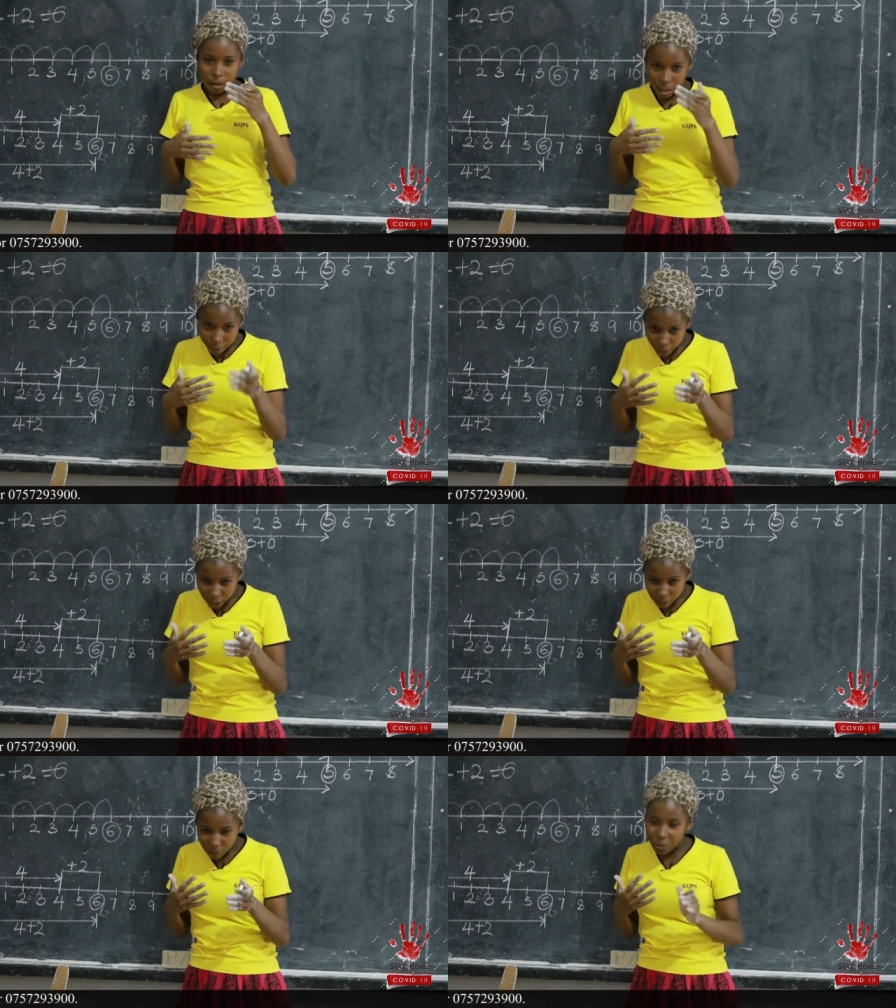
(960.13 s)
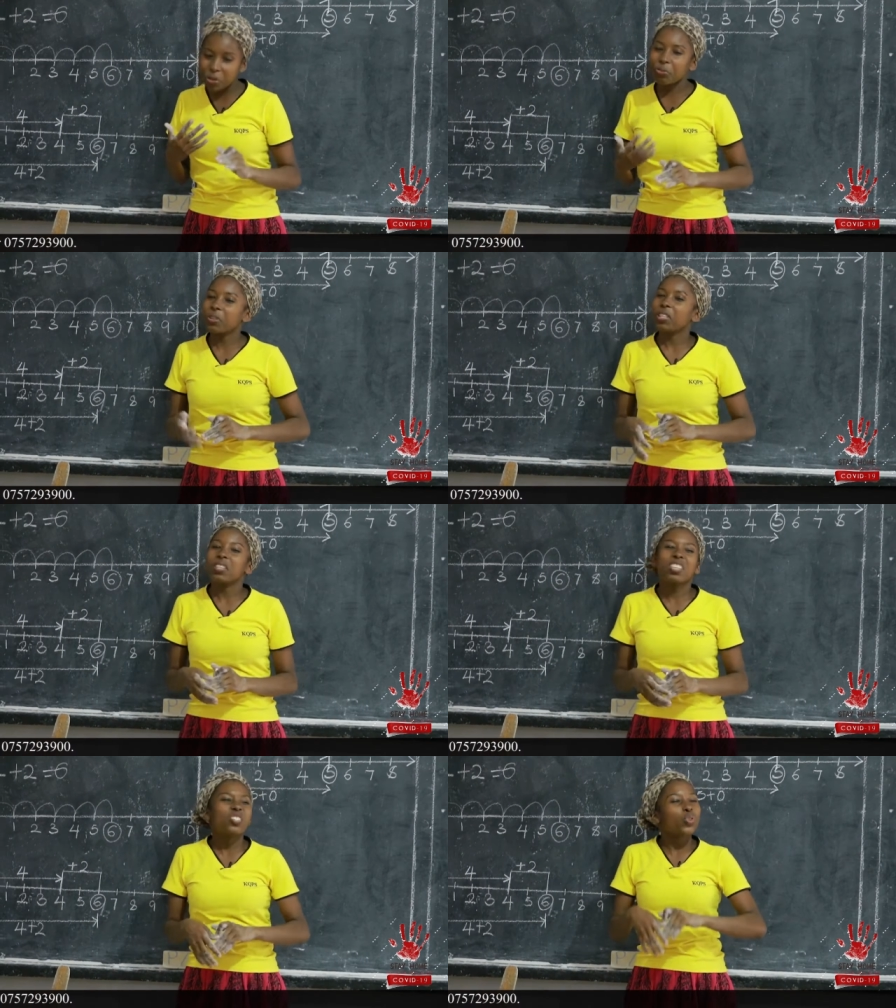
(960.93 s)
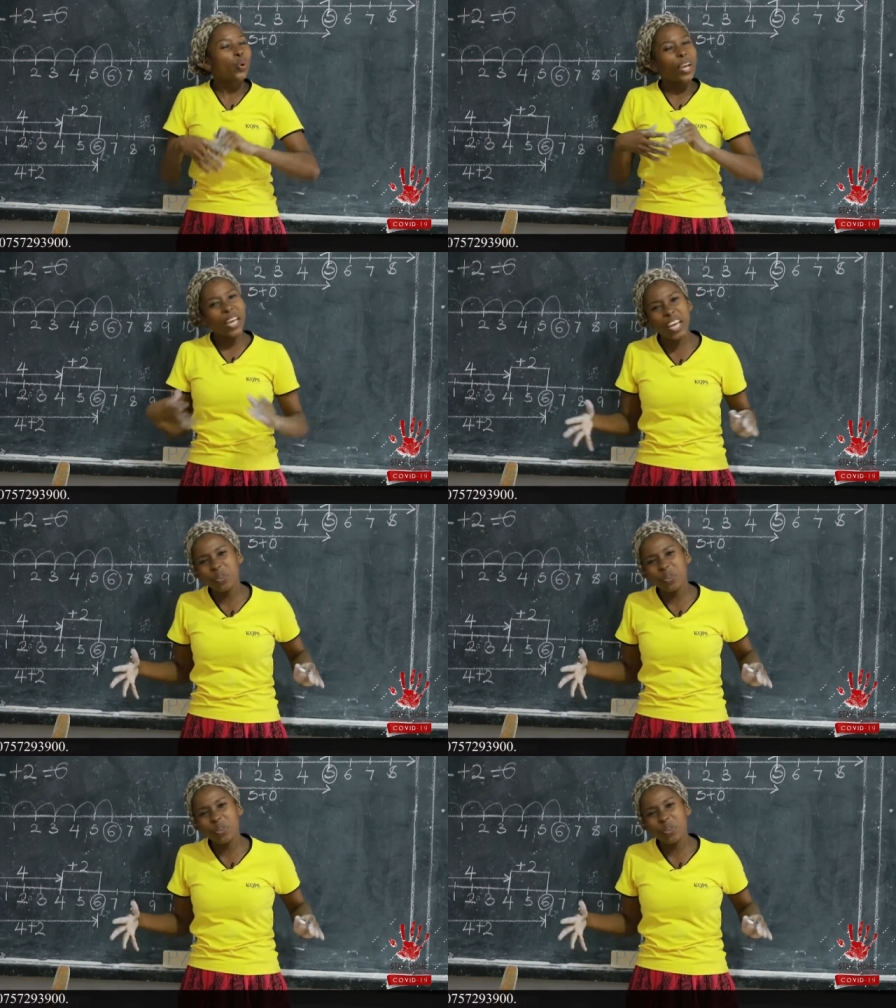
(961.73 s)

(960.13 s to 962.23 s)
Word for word: If I give you three, it's okay.